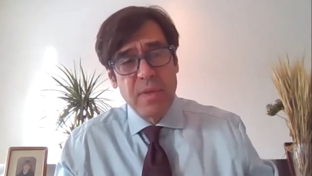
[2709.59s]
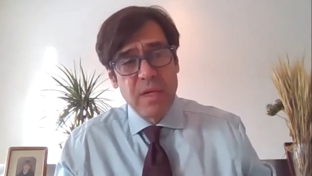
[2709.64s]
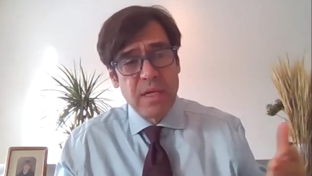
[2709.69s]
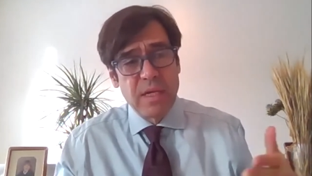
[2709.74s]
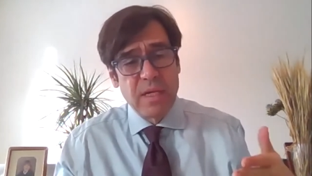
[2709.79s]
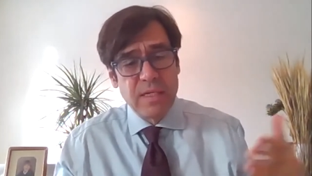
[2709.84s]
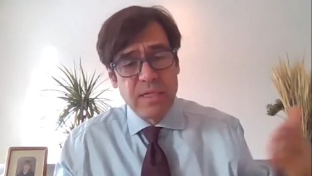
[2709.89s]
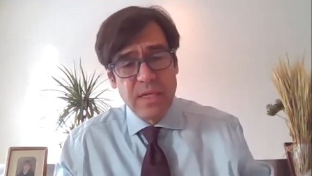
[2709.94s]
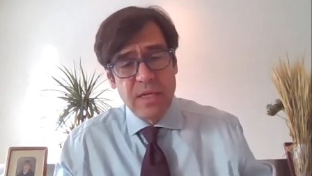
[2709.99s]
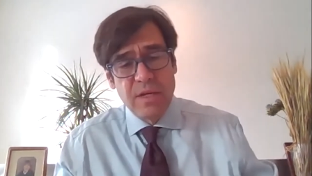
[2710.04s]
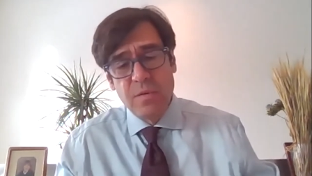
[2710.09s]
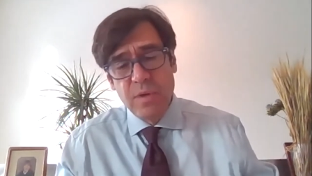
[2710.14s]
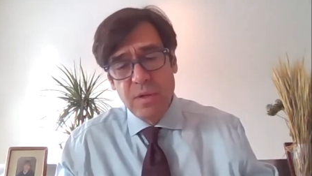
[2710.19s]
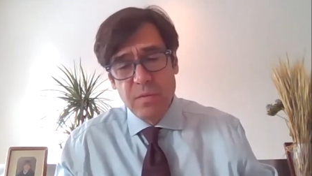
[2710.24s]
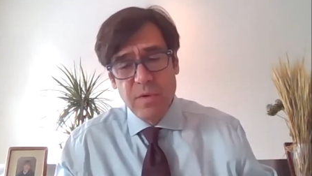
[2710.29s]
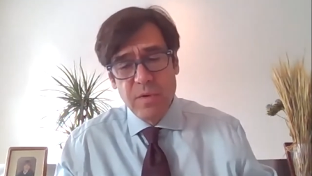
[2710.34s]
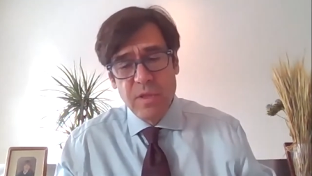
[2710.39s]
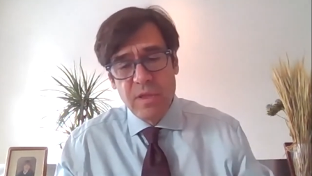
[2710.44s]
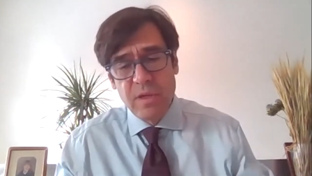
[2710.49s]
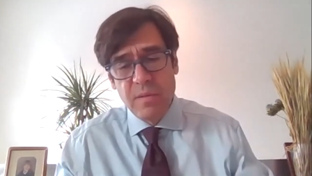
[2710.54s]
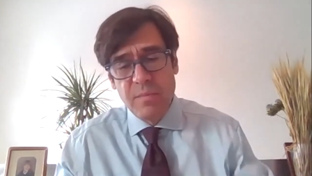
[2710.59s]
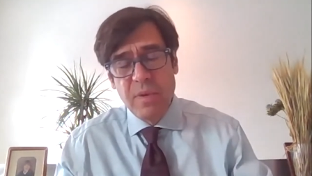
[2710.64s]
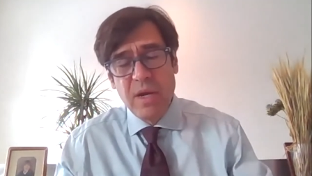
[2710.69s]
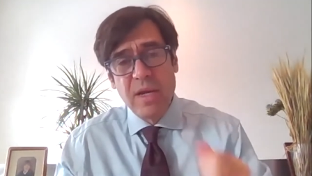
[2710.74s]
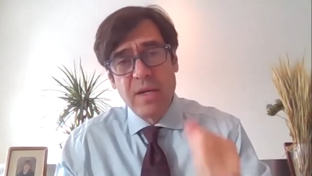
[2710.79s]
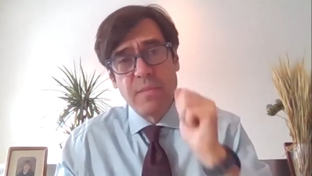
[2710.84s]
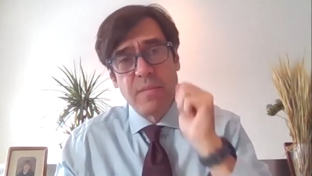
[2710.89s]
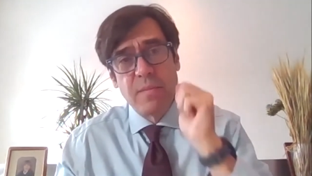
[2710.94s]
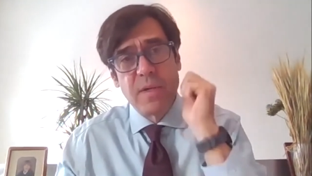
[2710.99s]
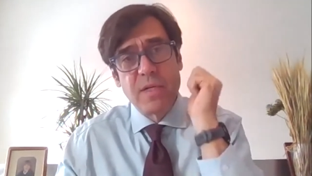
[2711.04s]
continuing with the
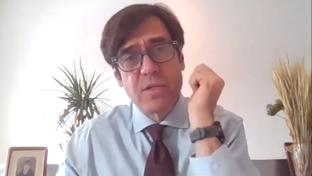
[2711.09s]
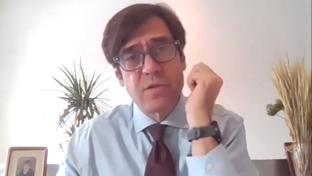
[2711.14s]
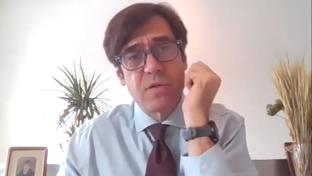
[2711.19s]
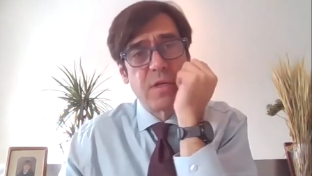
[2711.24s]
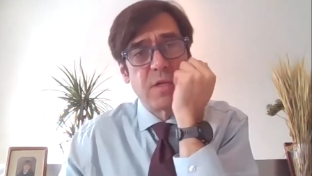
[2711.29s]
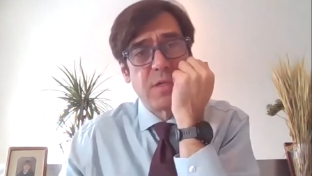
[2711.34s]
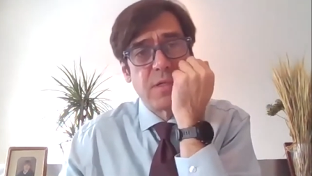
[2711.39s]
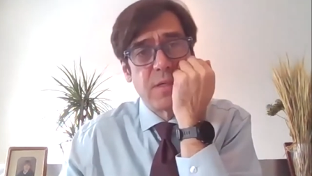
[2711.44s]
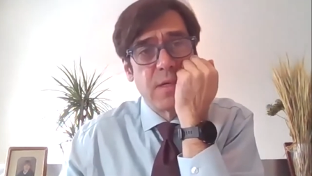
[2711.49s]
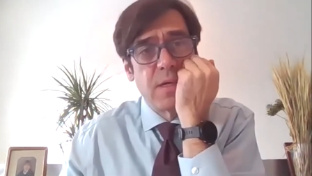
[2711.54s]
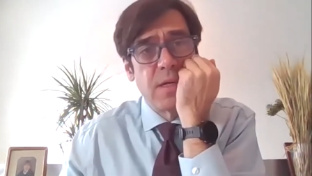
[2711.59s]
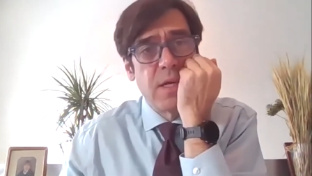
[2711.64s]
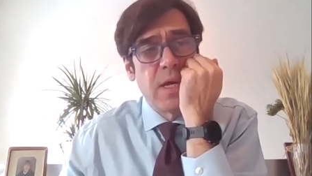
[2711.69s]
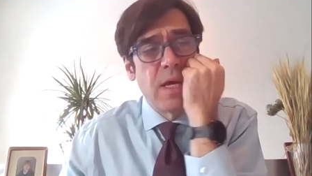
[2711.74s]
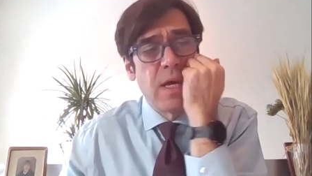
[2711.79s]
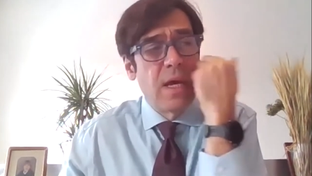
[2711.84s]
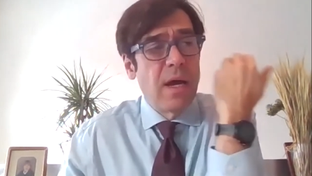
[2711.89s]
Biden administration.